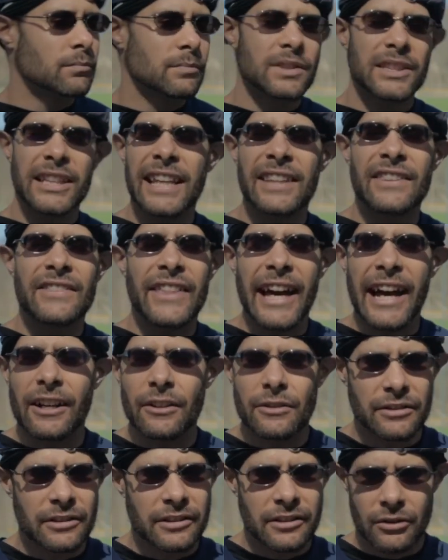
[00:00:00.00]

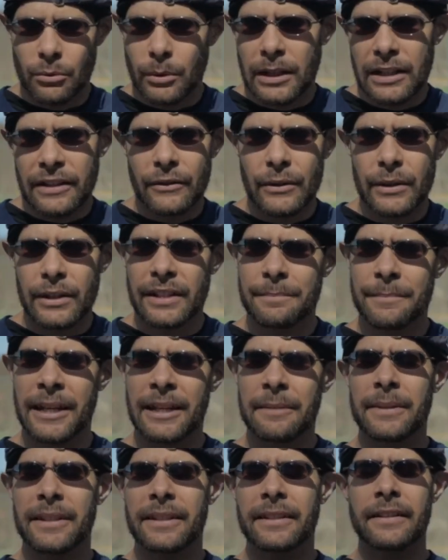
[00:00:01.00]
10,000 or whatever it may
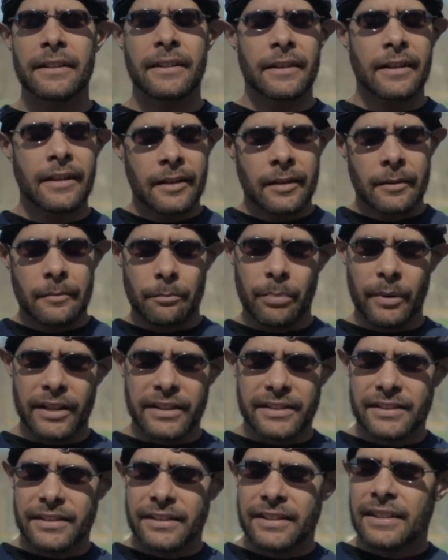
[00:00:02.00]
be,
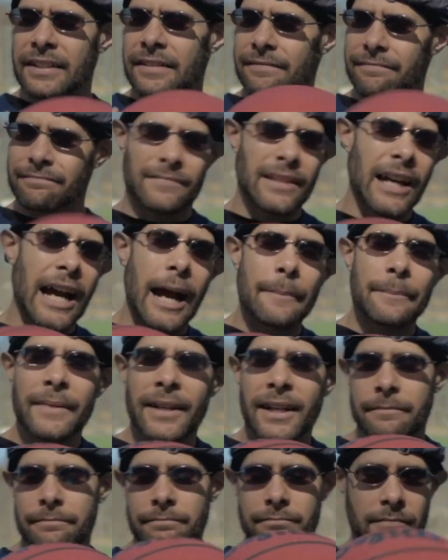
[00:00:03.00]
but I'm
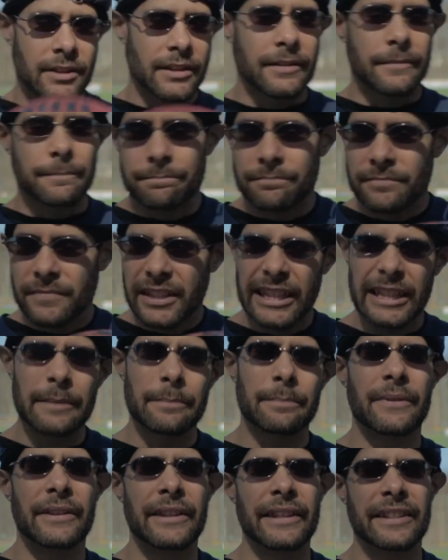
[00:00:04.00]
not gonna keep
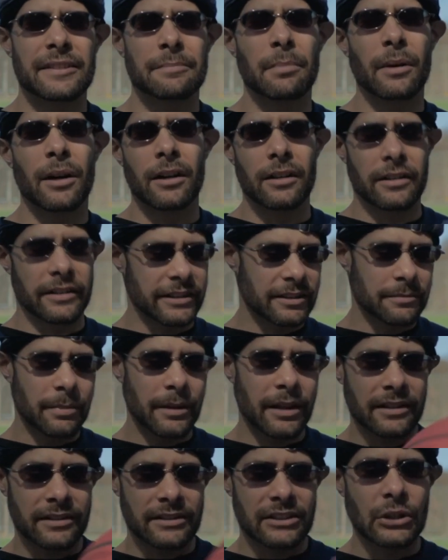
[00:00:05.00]
this ball. This
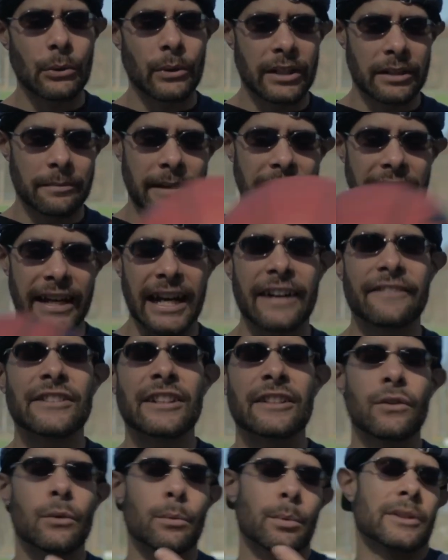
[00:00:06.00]
ball is going back. I've
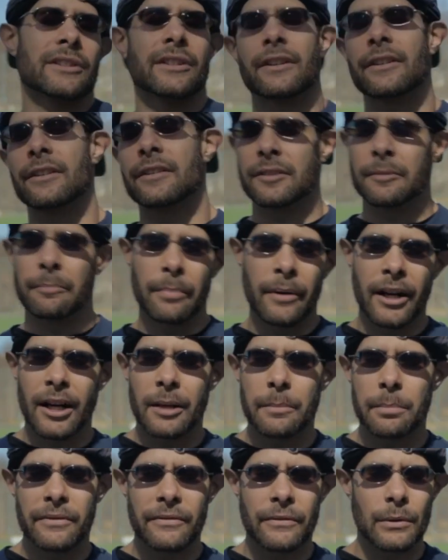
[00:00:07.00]
never returned a ball
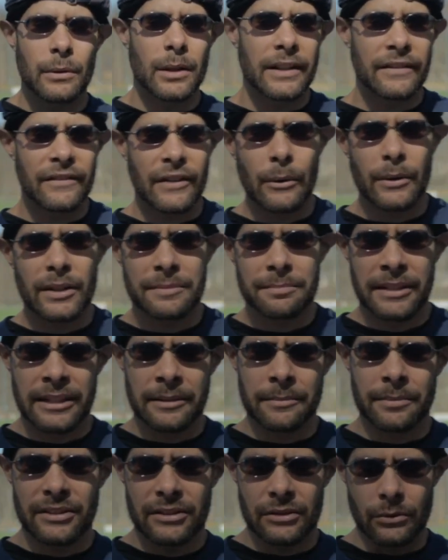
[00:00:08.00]
before. I've always been
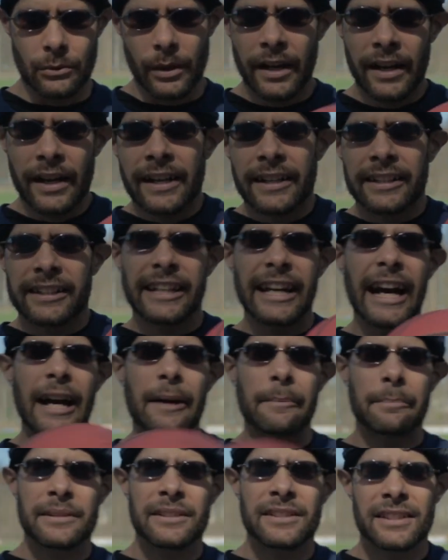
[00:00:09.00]
able to
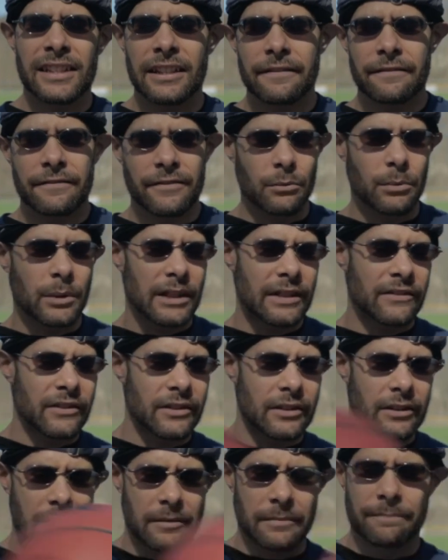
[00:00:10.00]
compensate for
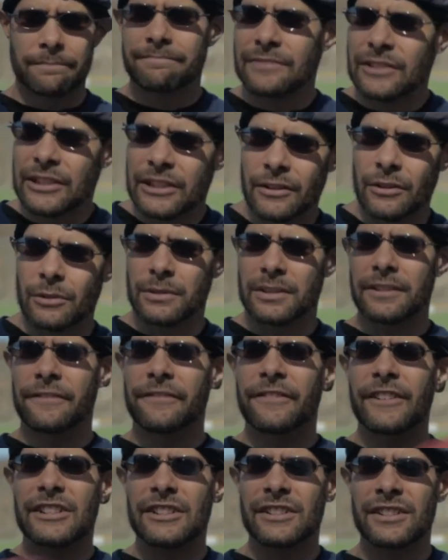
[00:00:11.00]
whatever, you know,
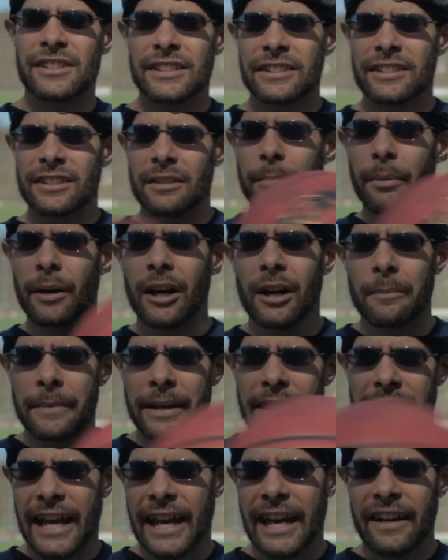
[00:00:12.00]
deficiencies a ball
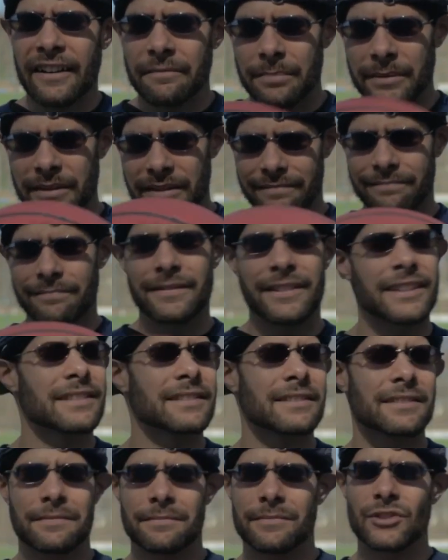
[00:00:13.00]
may have, but
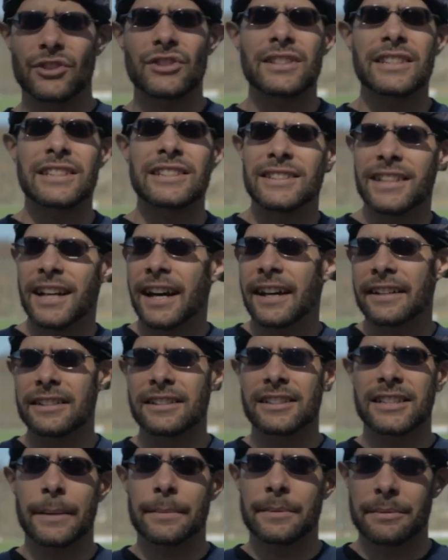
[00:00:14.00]
this just is not
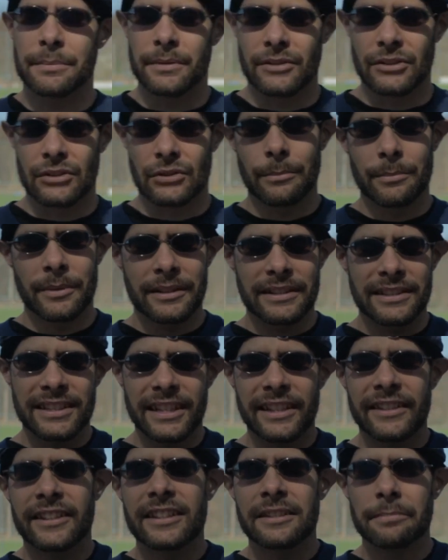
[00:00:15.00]
acceptable. So I'm gonna
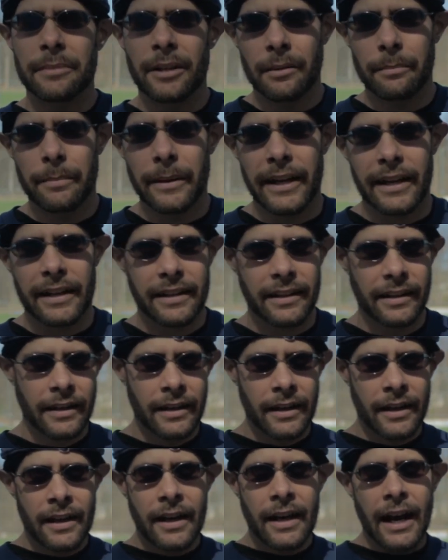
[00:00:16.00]
send this ball back.
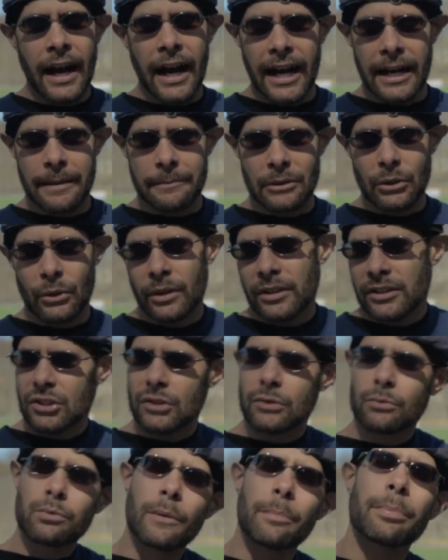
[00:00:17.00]
I'm going
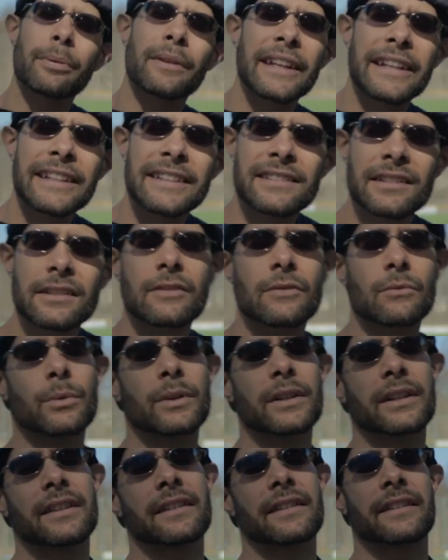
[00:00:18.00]
to replace it
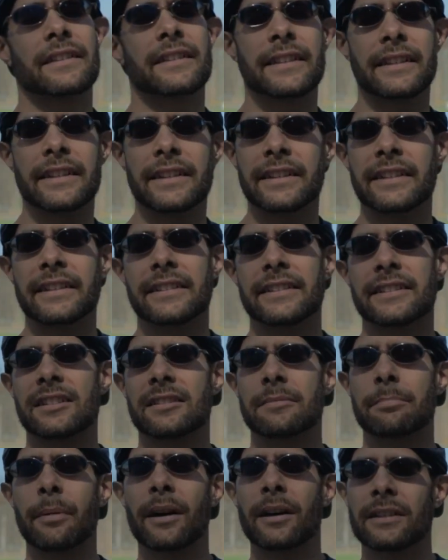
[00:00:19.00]
with the
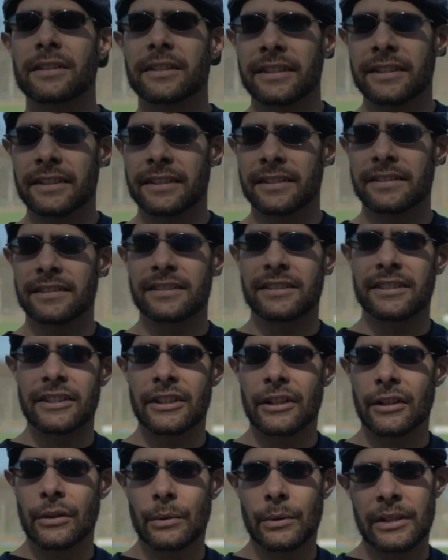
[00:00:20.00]
Spalding
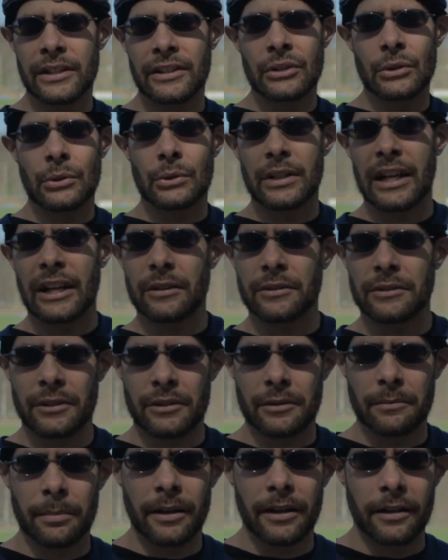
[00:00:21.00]
Zi/O
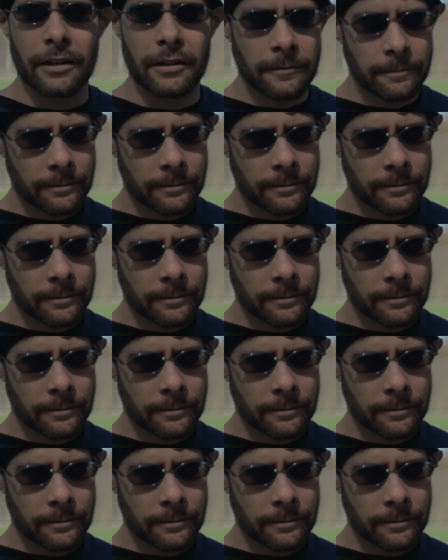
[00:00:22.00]
Indoor/Outdoor Ball.